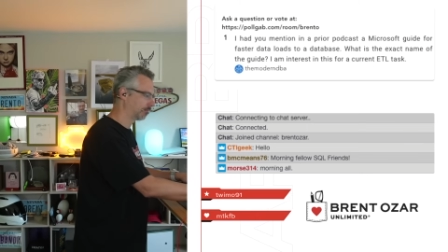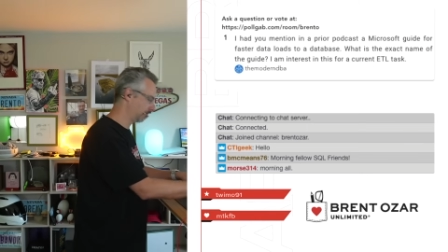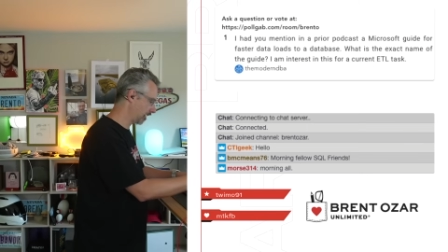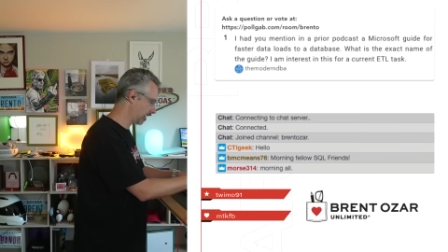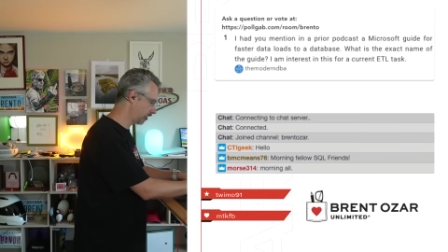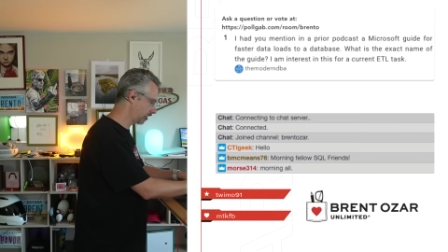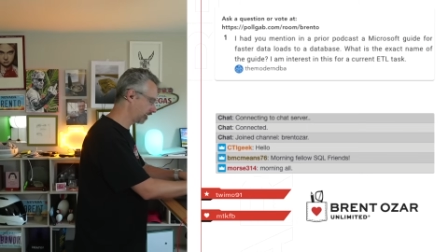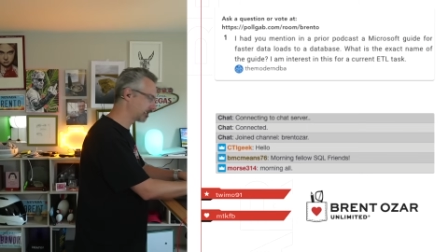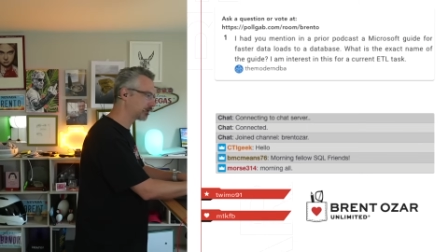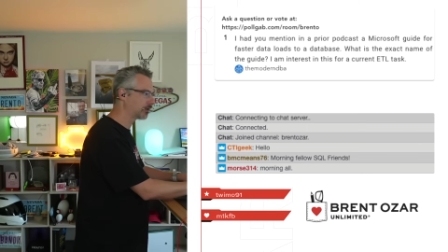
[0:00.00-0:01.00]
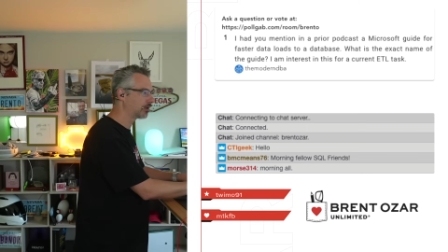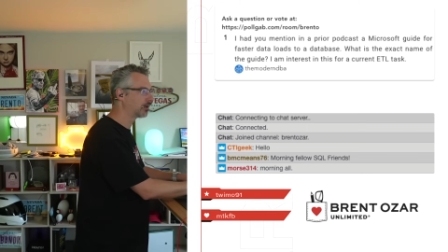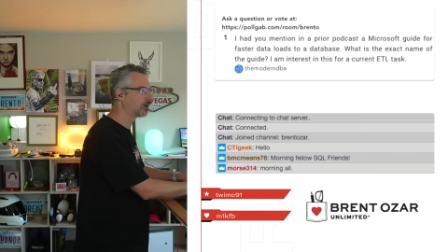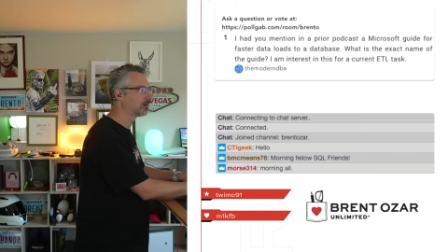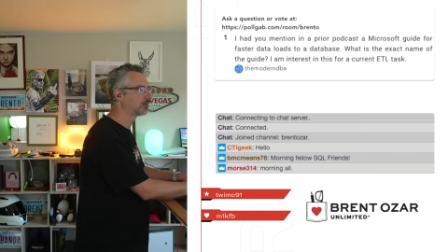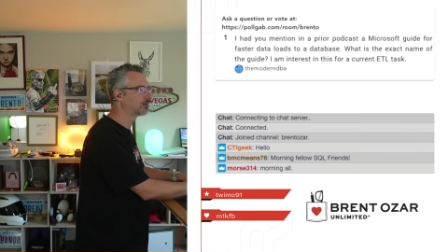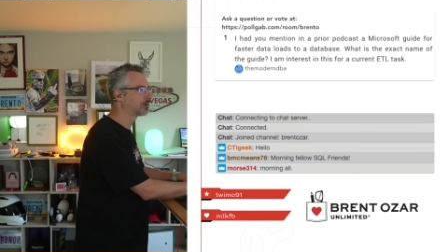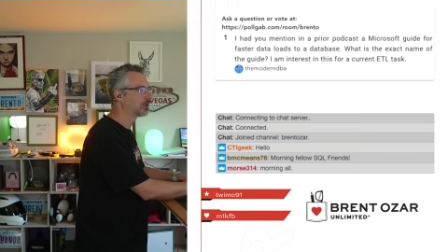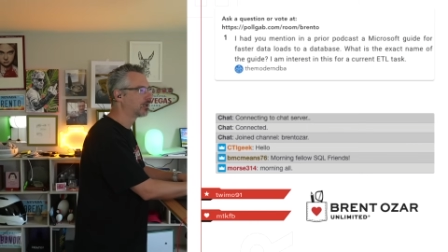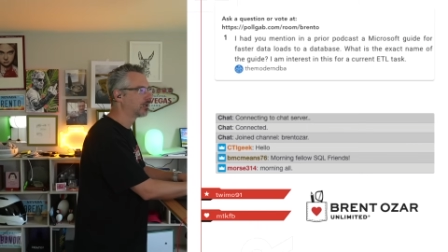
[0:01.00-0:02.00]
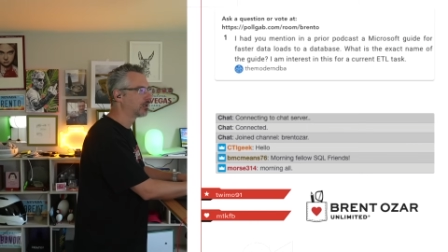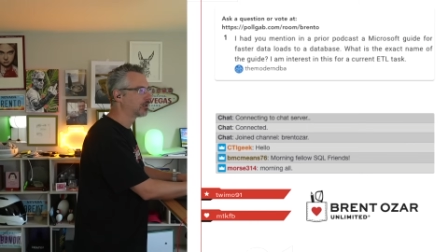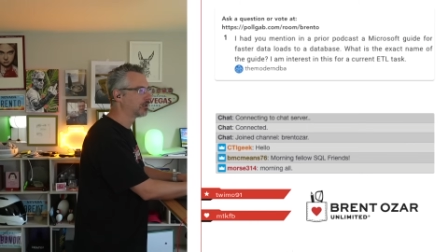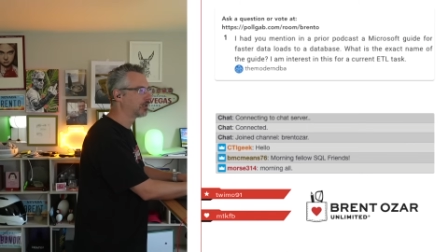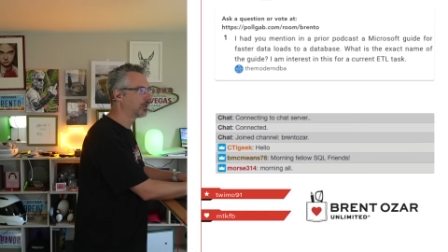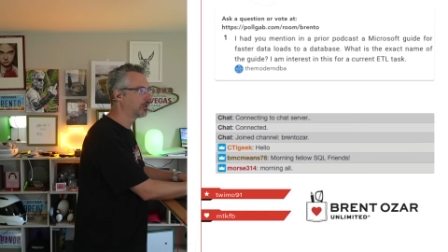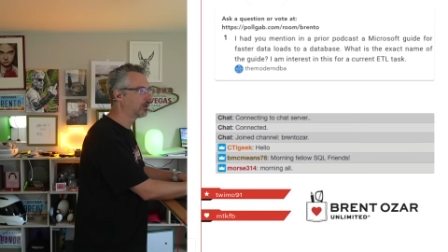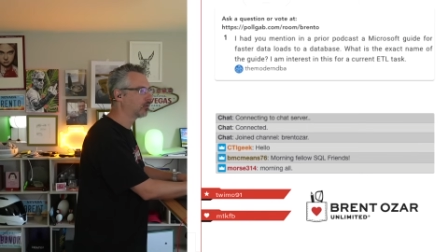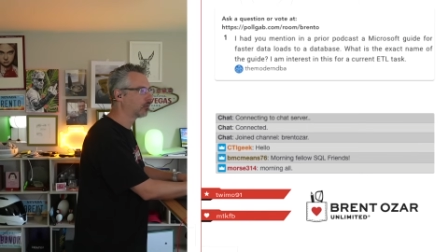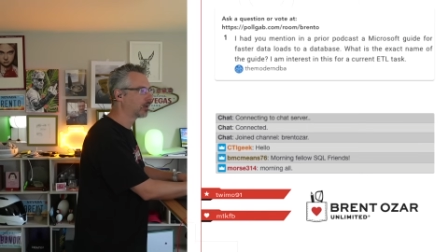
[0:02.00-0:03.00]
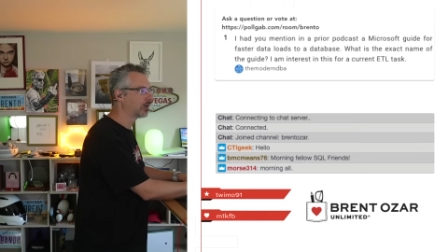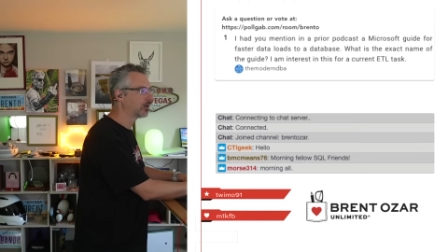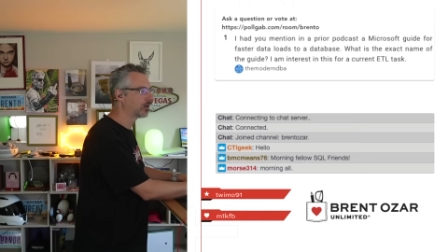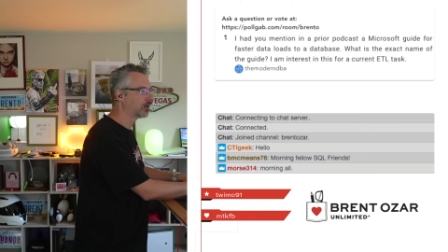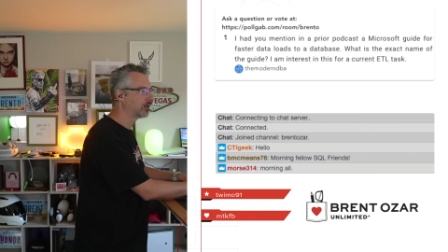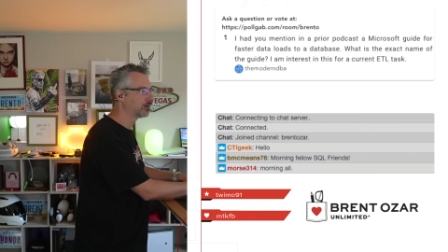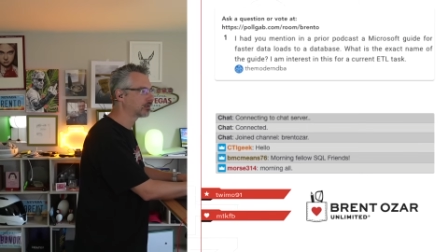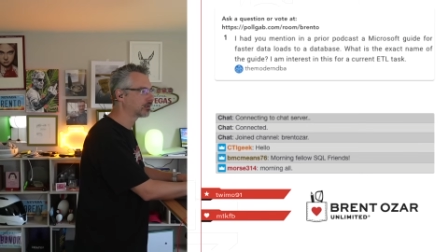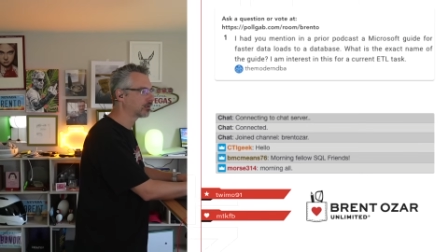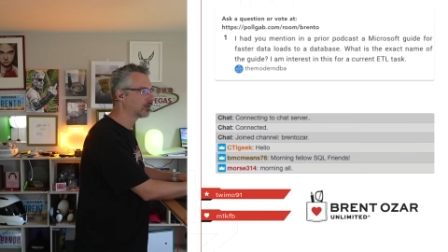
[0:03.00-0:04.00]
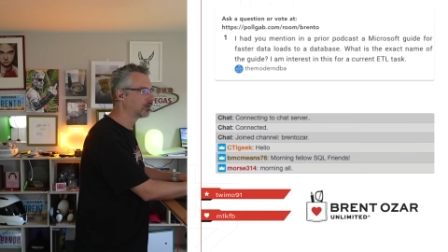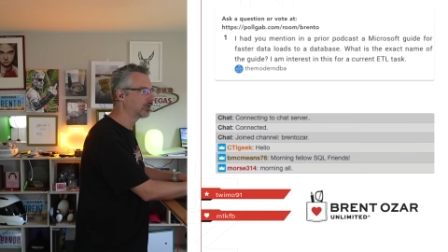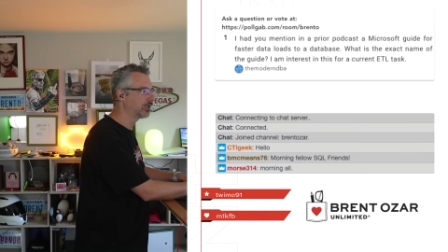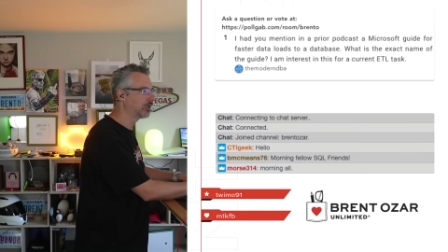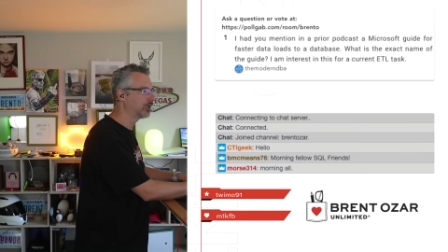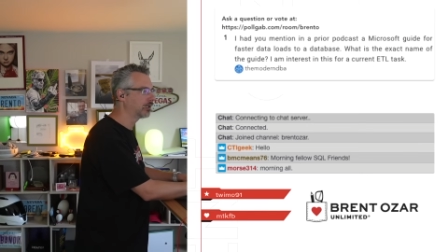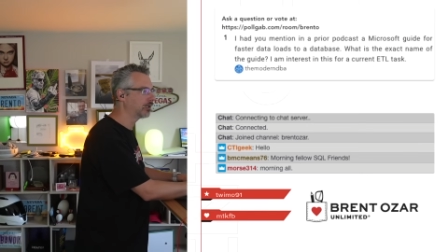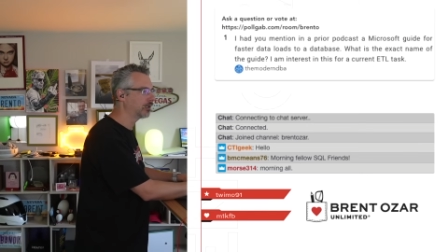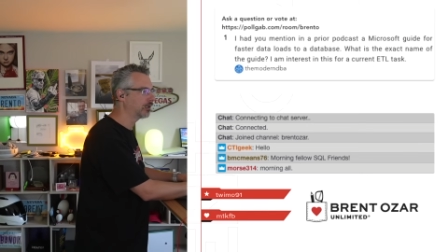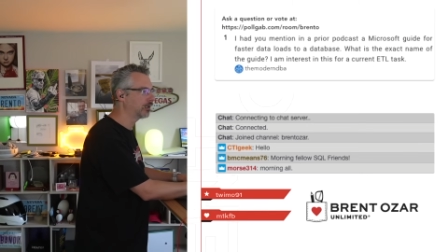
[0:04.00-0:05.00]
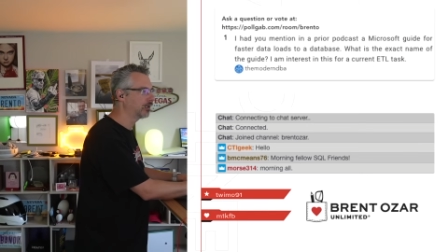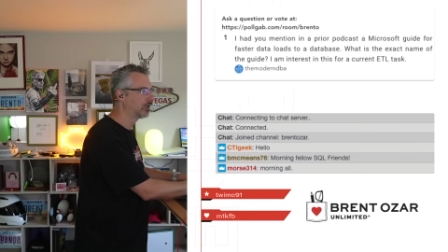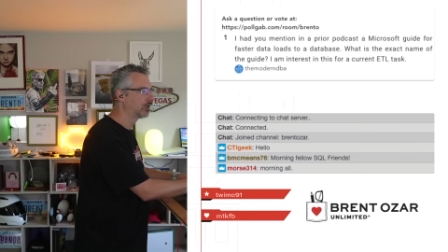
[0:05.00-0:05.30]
Microsoft Data Warehouse Loading Guide.